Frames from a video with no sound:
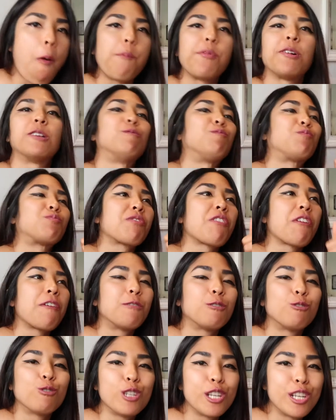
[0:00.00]

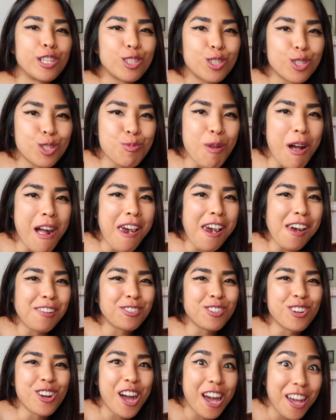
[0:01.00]
It really hits the spot
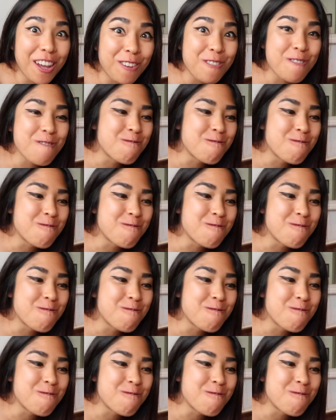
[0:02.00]
after a hike.